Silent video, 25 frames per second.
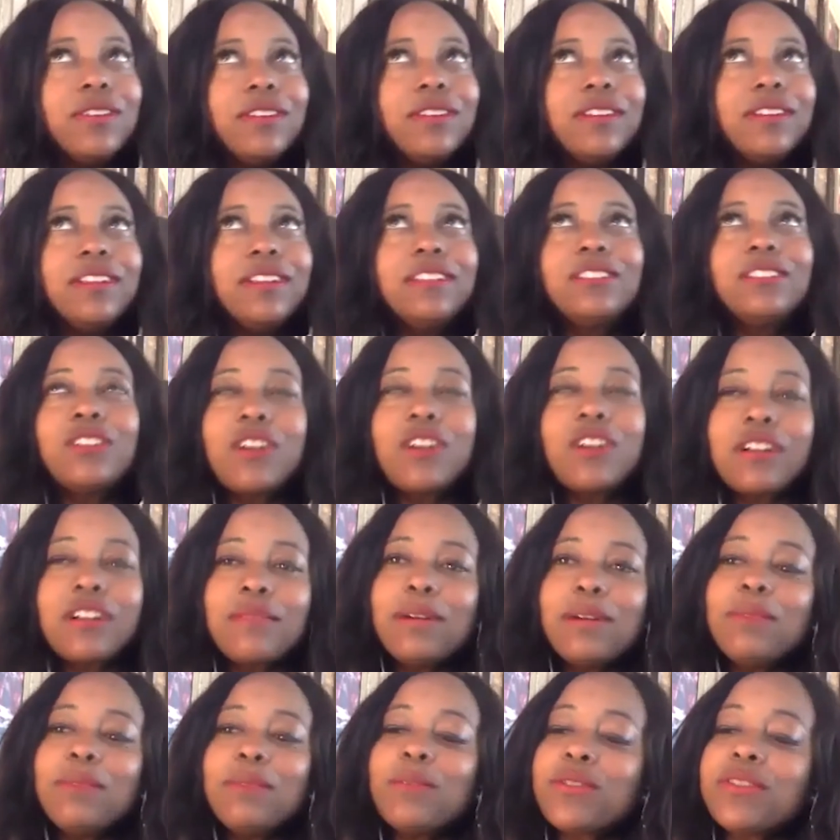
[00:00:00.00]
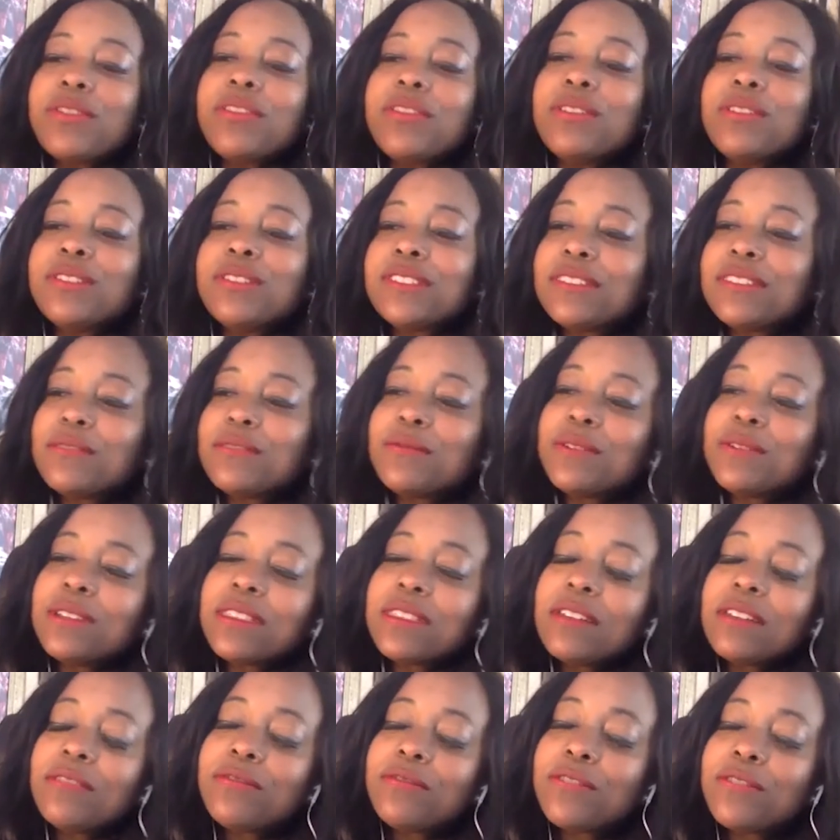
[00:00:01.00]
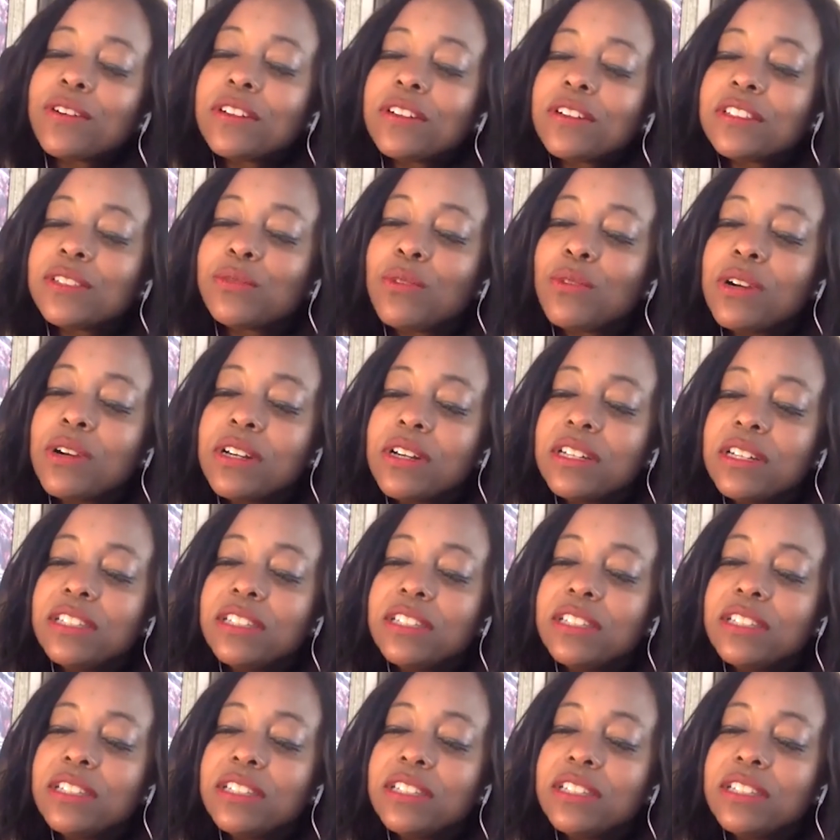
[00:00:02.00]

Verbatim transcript: let's talk about both of those. So, with the first one,